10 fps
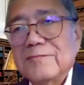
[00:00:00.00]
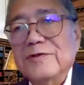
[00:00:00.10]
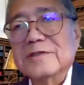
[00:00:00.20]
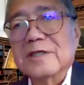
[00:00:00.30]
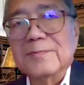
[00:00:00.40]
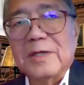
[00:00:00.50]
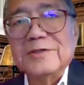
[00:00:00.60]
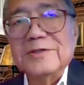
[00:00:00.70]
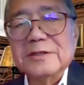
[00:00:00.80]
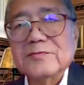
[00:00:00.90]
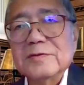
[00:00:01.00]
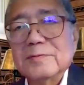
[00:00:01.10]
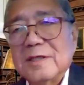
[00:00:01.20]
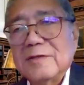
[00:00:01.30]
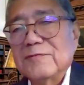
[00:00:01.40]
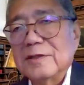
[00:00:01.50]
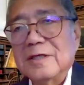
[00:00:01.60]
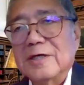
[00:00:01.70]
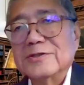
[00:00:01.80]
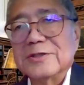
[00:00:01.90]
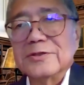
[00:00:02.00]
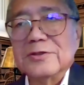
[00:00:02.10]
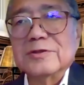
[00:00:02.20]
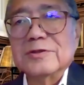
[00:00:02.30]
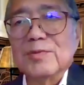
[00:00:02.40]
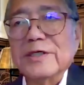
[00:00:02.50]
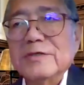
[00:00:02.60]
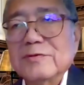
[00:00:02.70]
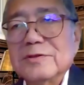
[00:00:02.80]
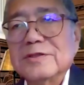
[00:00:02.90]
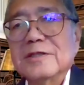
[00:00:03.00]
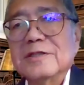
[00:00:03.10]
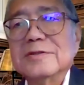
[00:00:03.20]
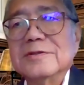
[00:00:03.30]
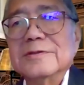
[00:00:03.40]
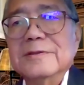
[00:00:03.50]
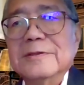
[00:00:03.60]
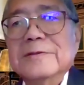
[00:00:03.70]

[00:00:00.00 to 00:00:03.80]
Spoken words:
fiscal policy would have a larger role to play, would you say? Or